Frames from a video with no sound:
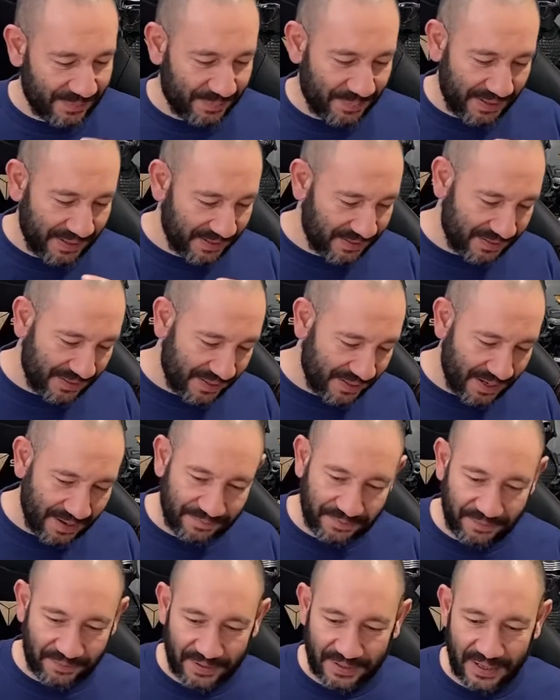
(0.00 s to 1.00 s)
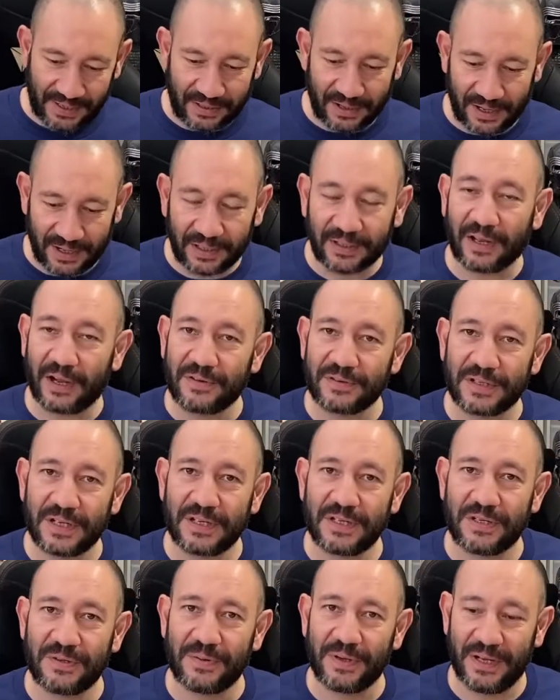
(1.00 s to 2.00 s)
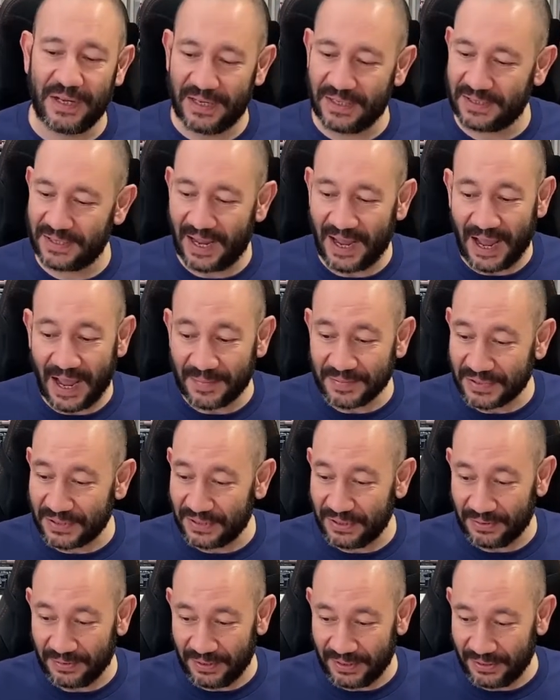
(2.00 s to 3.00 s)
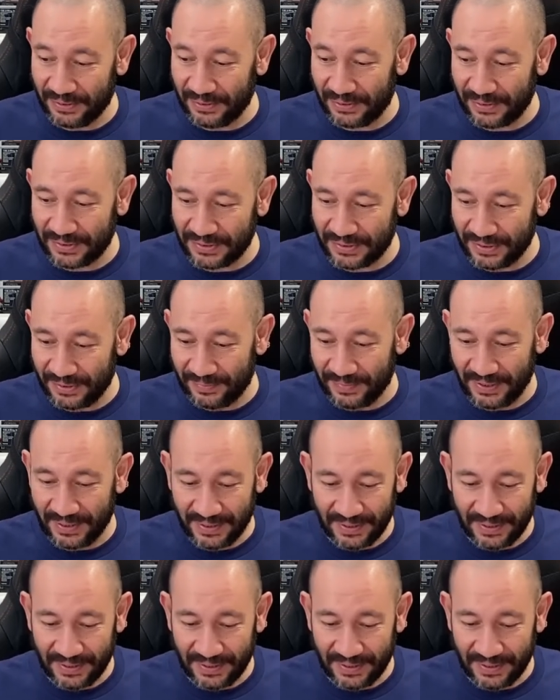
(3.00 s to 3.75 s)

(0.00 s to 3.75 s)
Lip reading: bits and everything that kind of goes into it, it's absolutely awesome.